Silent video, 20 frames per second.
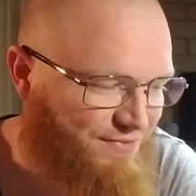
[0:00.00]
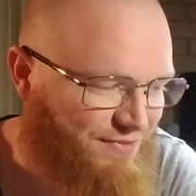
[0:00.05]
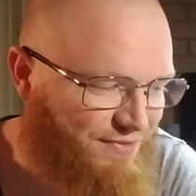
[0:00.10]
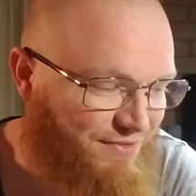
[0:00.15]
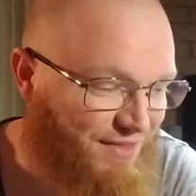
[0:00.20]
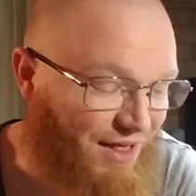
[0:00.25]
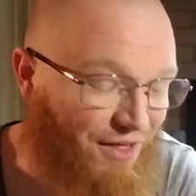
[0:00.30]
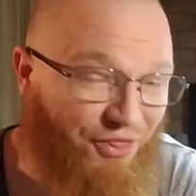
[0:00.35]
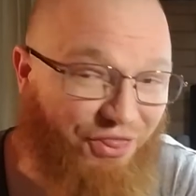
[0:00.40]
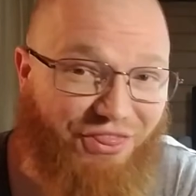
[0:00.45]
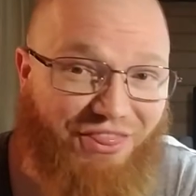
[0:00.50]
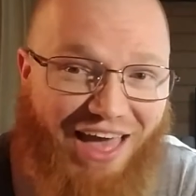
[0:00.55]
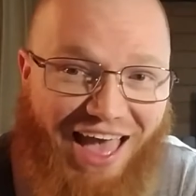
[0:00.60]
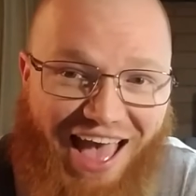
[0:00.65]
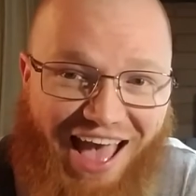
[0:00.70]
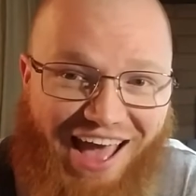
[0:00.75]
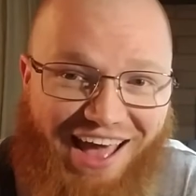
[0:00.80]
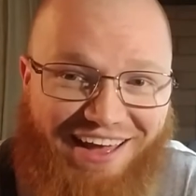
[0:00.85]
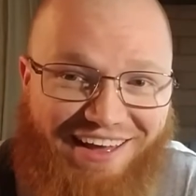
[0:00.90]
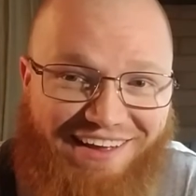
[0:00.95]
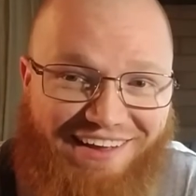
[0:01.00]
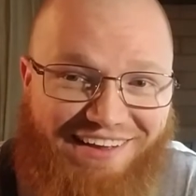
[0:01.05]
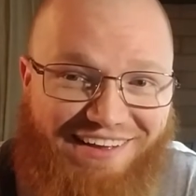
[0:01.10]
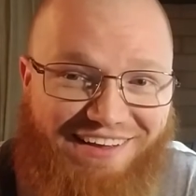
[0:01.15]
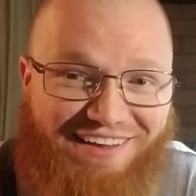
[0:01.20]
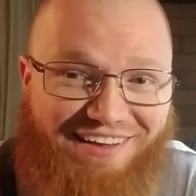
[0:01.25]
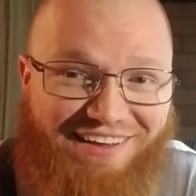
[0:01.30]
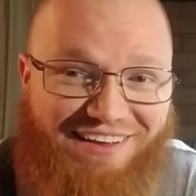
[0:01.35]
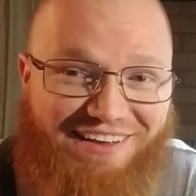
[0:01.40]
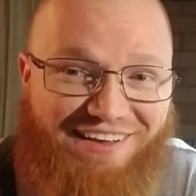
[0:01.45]
Now that
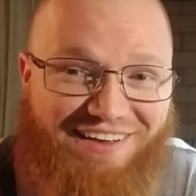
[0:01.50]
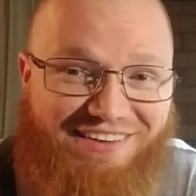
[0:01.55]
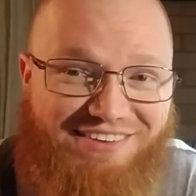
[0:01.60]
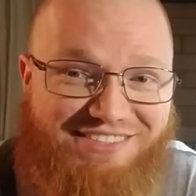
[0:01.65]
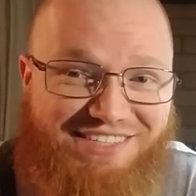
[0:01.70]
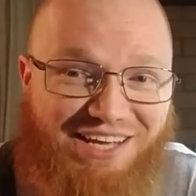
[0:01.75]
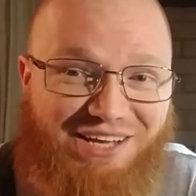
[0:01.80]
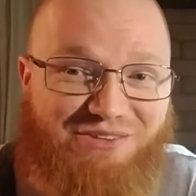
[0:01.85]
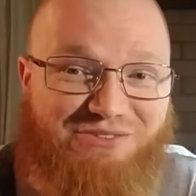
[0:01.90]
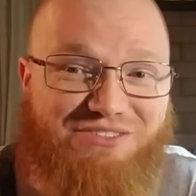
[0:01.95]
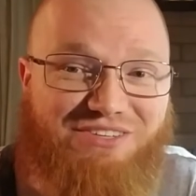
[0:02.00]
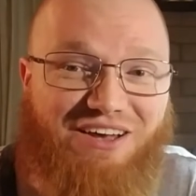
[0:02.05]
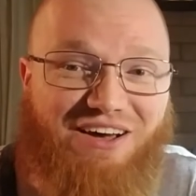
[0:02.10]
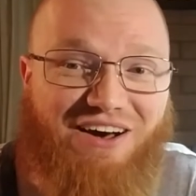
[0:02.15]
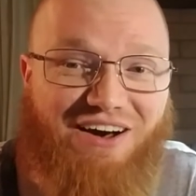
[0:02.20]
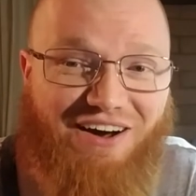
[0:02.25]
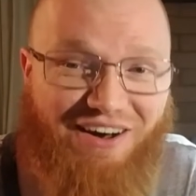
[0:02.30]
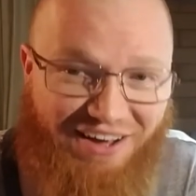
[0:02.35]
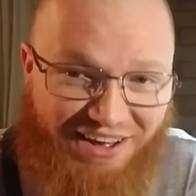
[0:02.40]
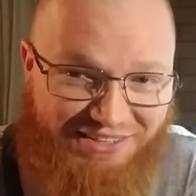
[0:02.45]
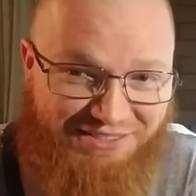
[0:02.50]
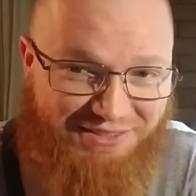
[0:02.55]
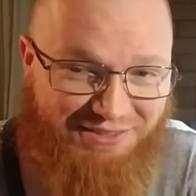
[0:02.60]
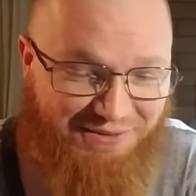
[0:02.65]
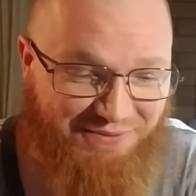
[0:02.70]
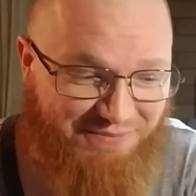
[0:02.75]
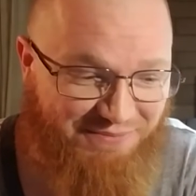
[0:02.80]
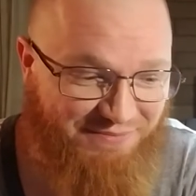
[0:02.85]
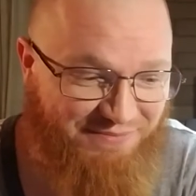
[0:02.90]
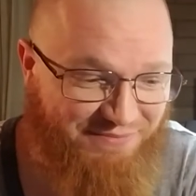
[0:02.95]
sounds awesome
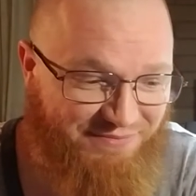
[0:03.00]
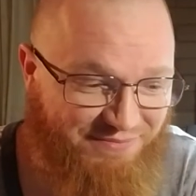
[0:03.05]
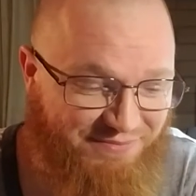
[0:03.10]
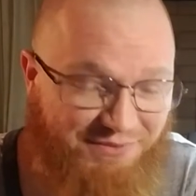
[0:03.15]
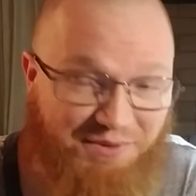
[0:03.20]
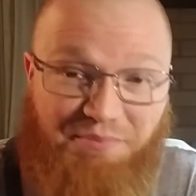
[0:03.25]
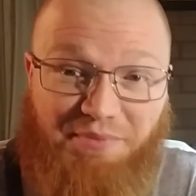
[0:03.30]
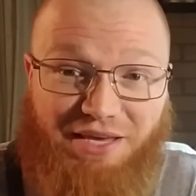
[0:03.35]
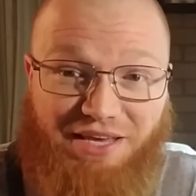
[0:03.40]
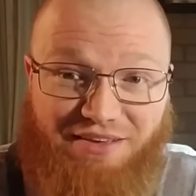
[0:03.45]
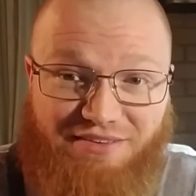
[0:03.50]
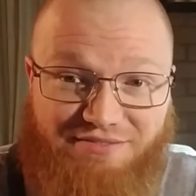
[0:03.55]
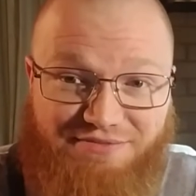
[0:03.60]
to me.